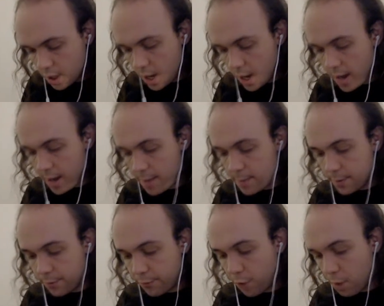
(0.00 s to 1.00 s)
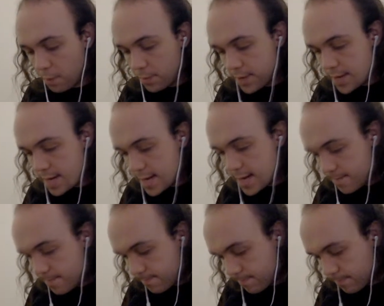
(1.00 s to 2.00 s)
from the
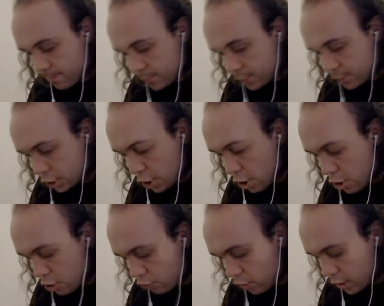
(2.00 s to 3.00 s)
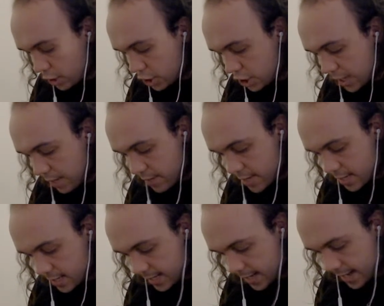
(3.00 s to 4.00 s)
Scourge Runner
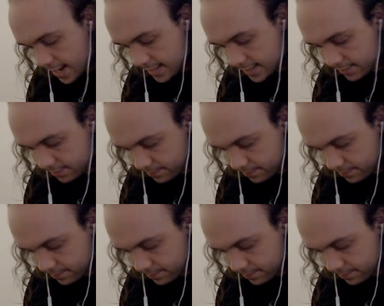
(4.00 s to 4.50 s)
Chariot kit,